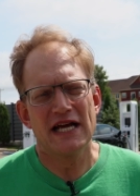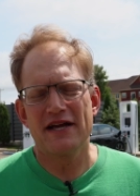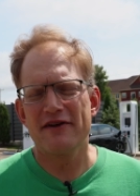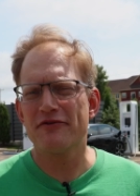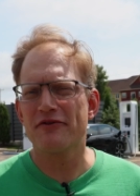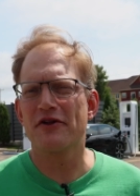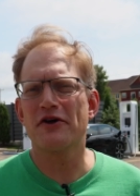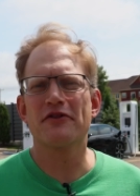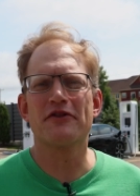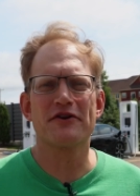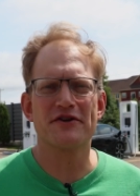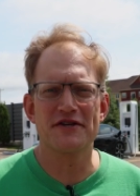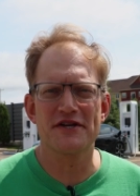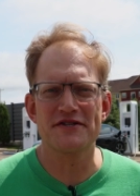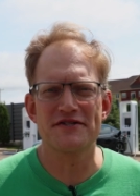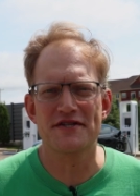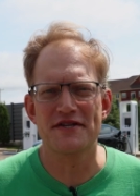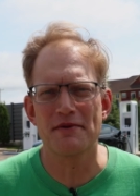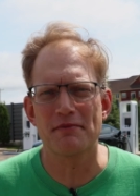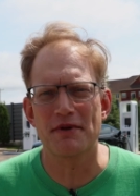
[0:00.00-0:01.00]
even though there
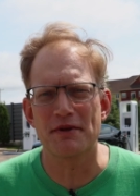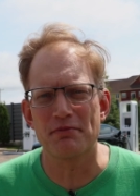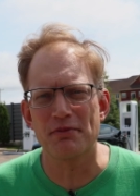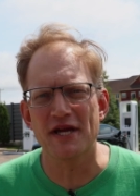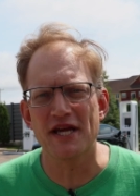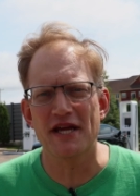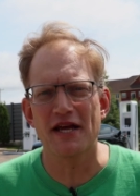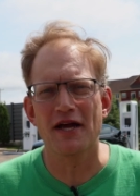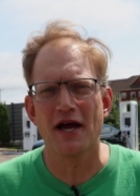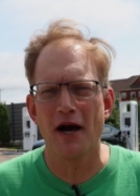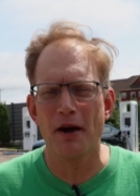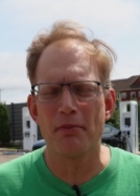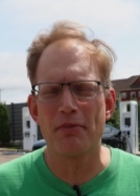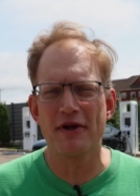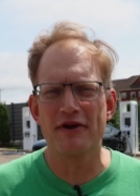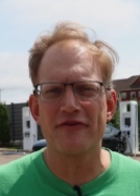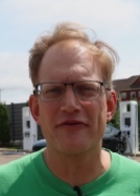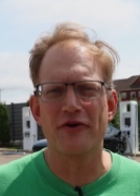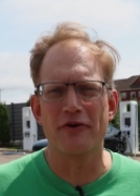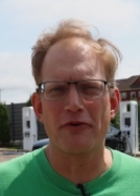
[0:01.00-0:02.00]
does seem to be a
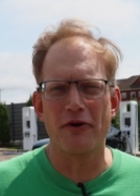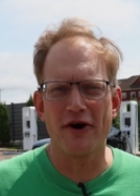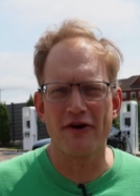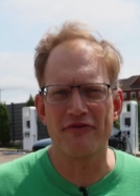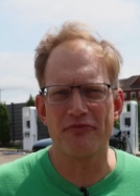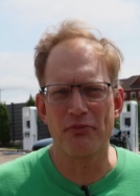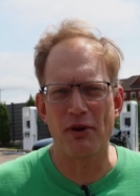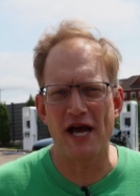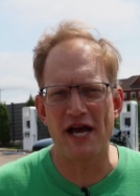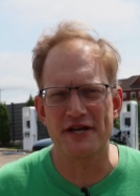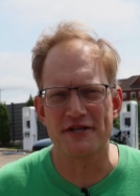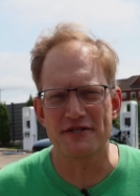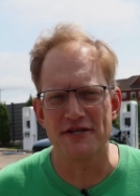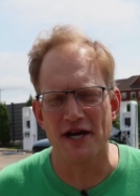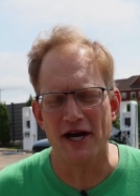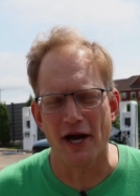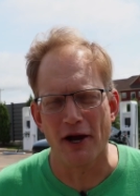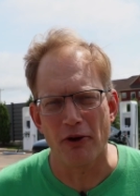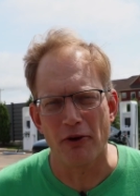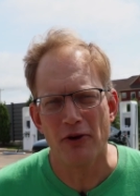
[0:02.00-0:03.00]
bit of a rough patch
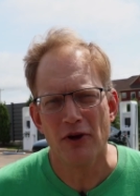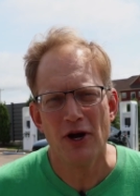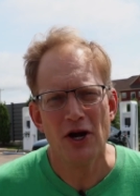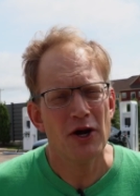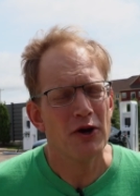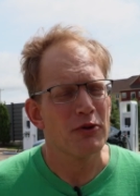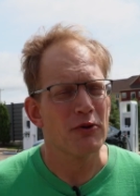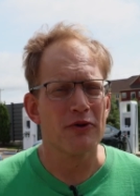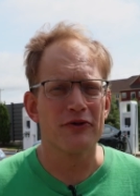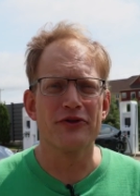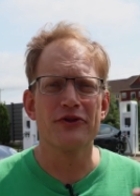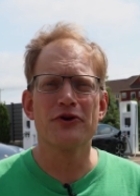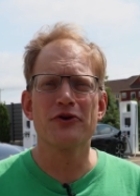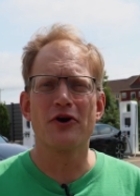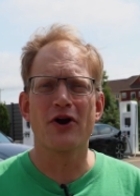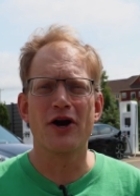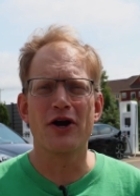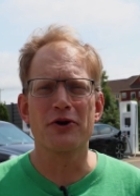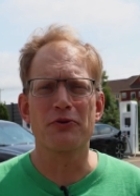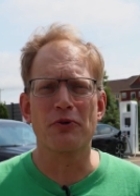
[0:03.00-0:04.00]
now with new
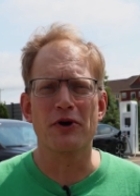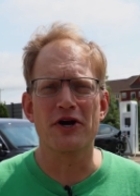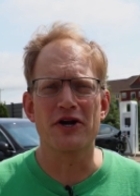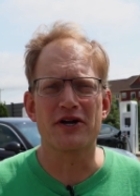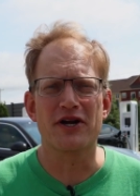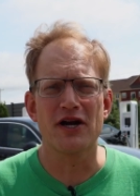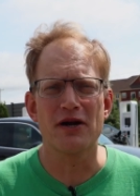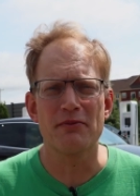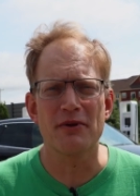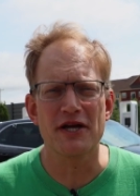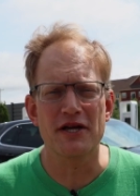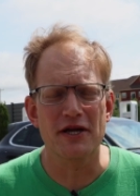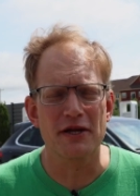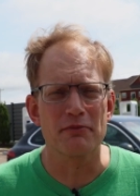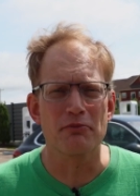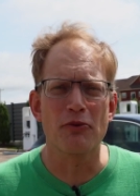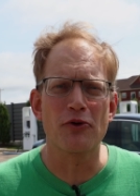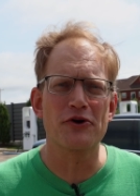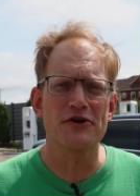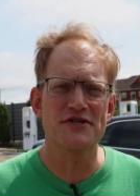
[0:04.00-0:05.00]
hardware coming
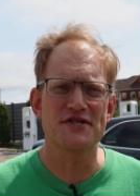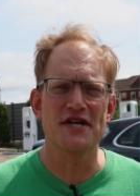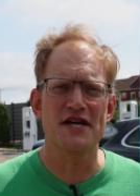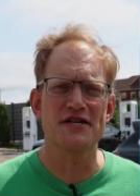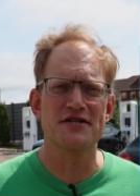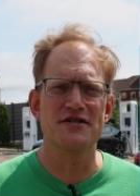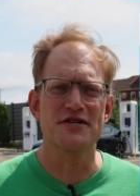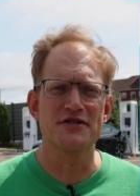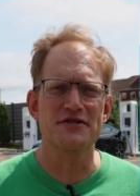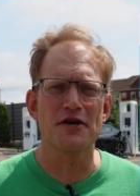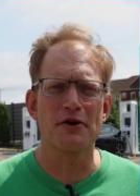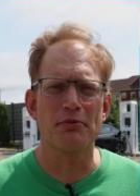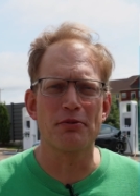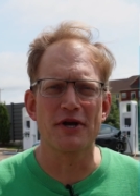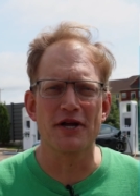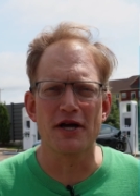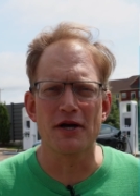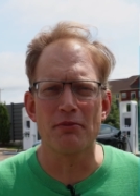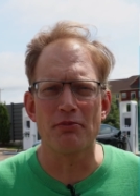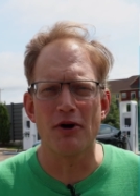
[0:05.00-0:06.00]
and more stations
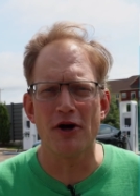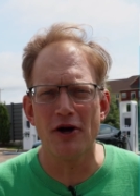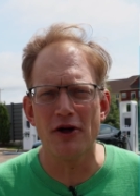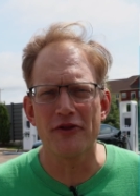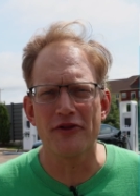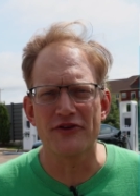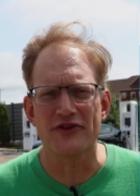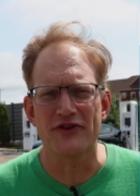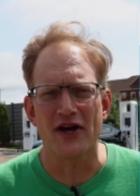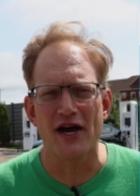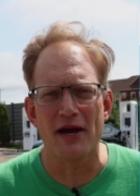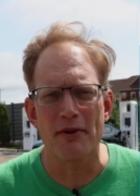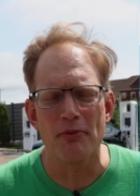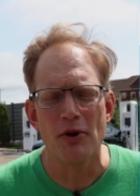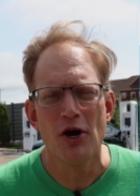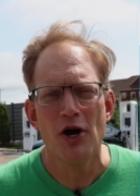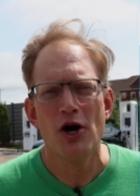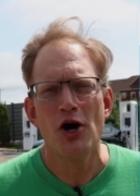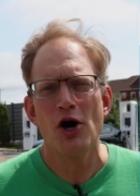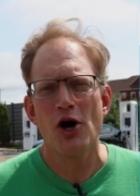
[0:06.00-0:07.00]
opening up all the time,
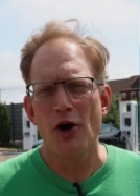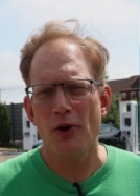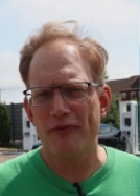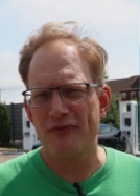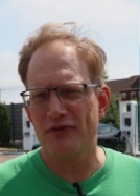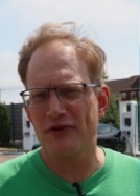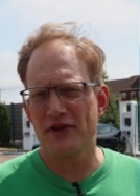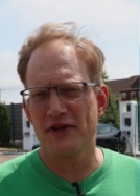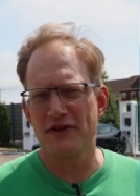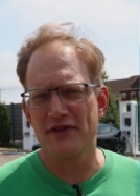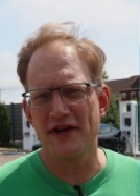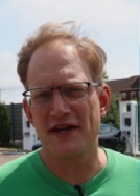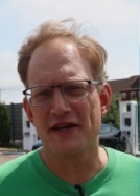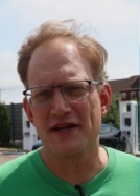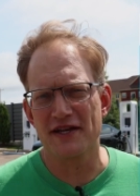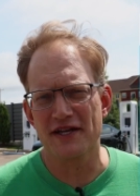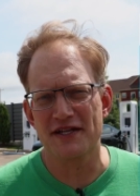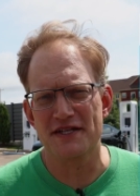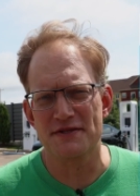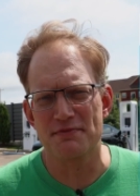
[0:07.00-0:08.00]
hopefully they
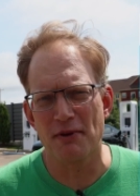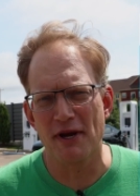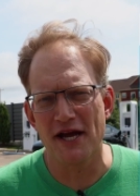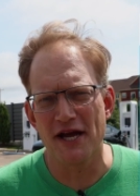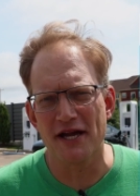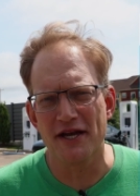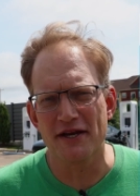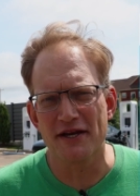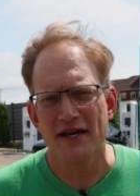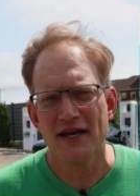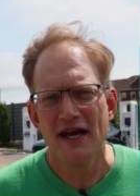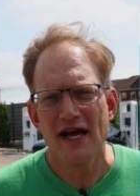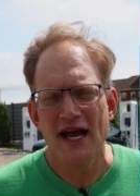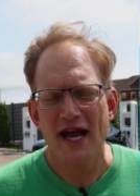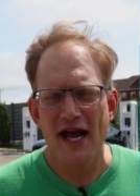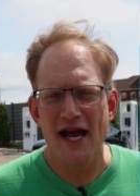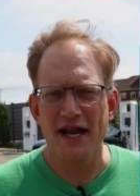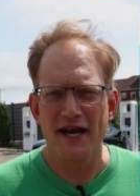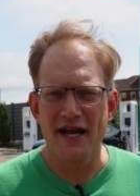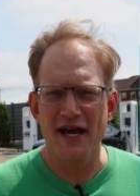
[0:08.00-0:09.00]
can expand
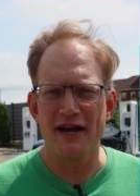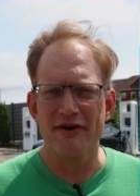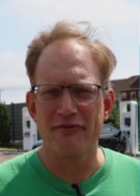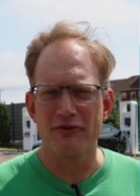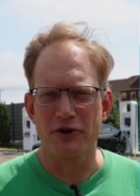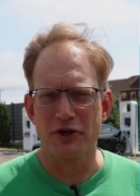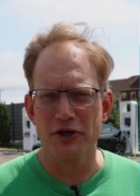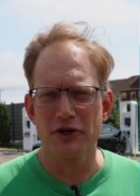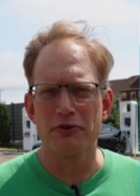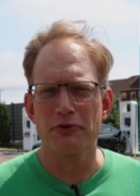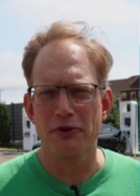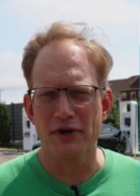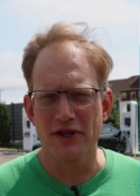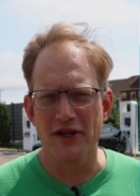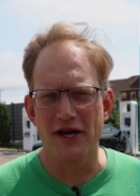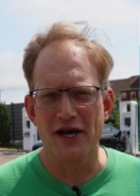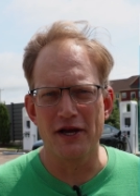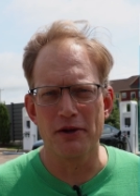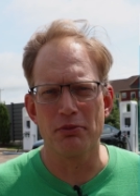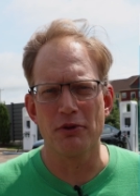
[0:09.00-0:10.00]
and have a good,
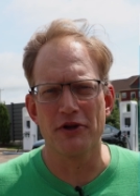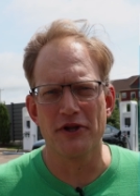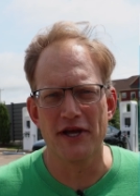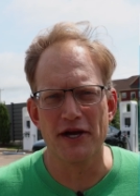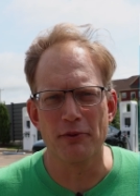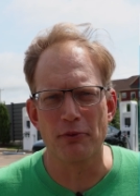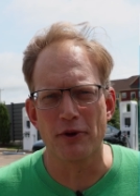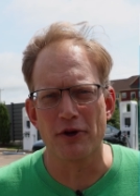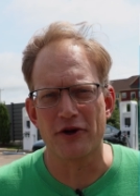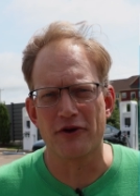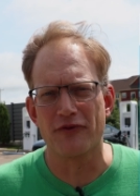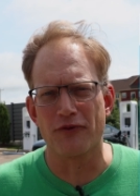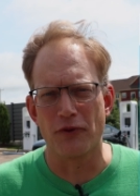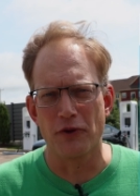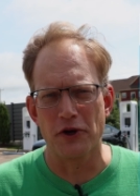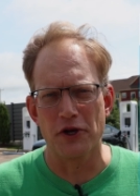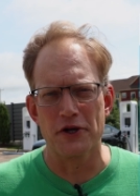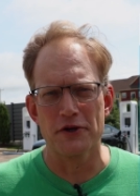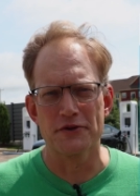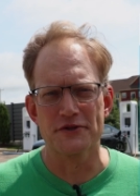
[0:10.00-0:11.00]
reliable network
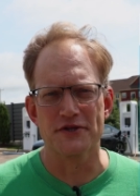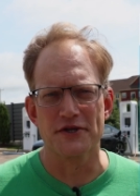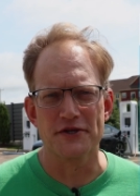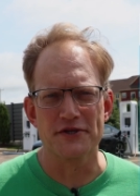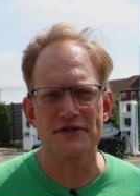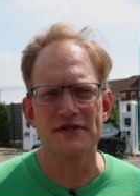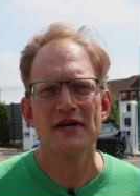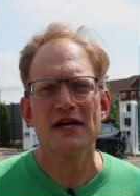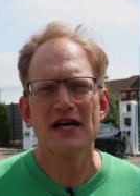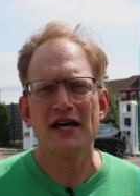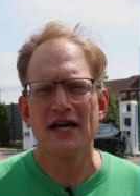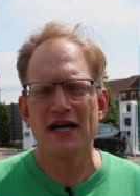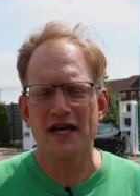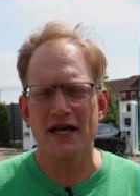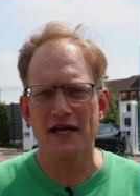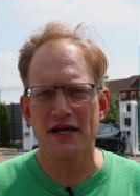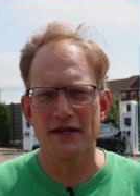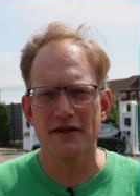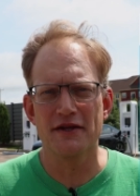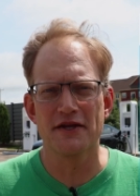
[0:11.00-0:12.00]
for users
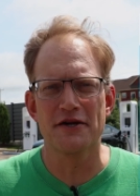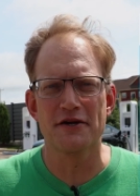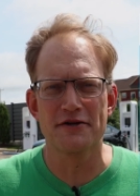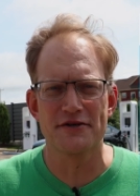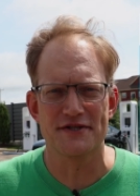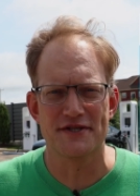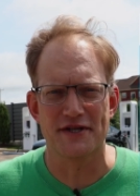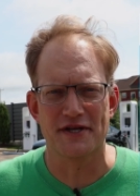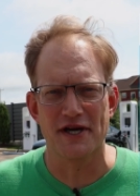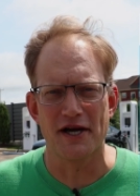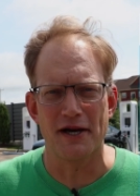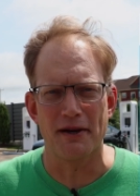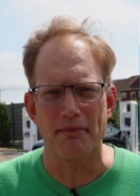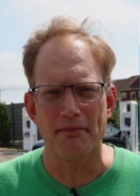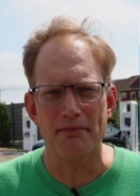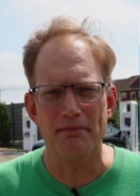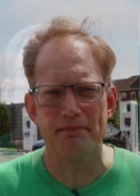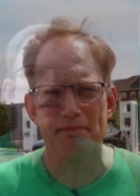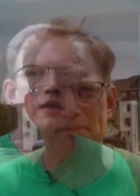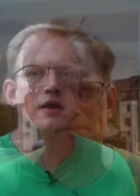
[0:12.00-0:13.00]
in the years to come.
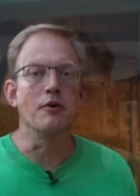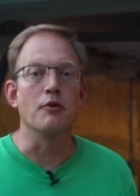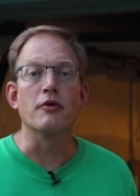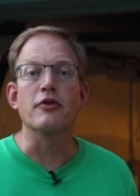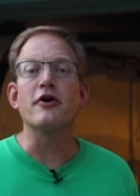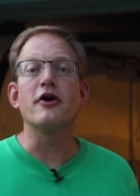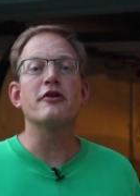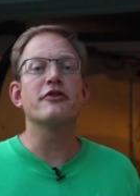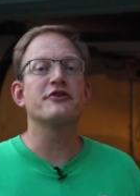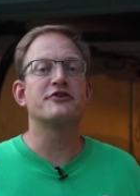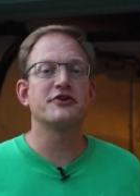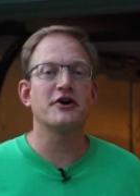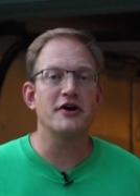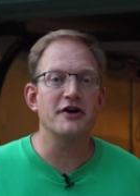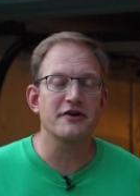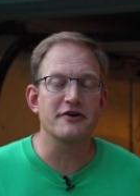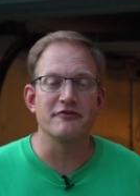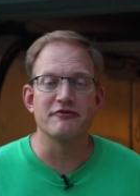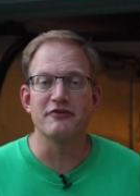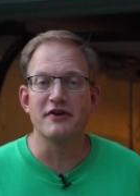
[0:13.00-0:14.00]
And with all the
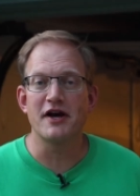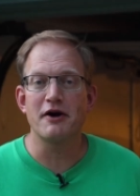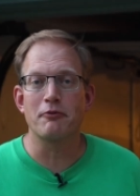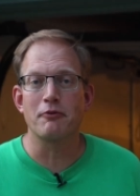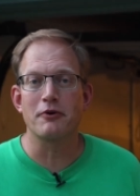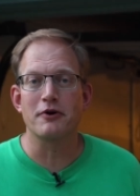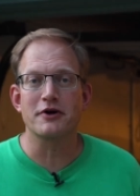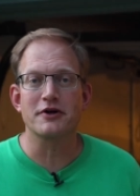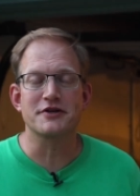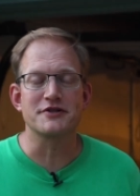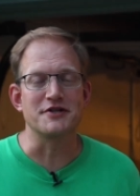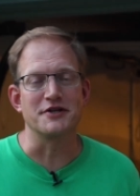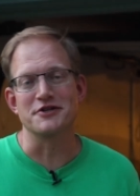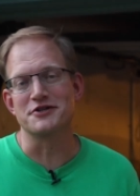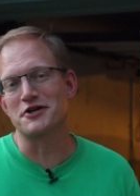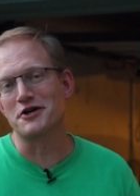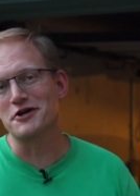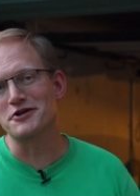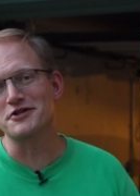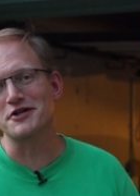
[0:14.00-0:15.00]
talk of networks and
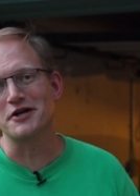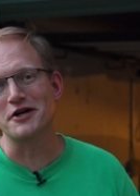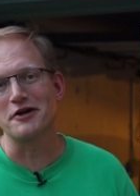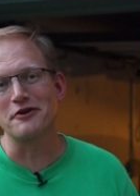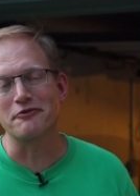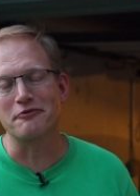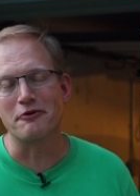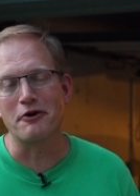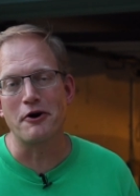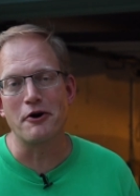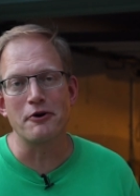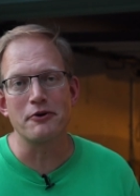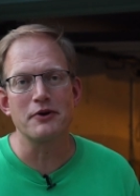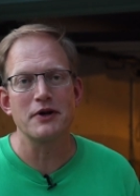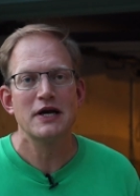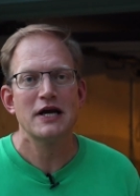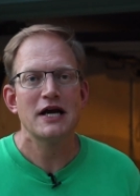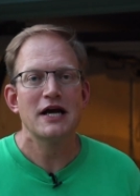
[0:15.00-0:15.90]
charging on the road,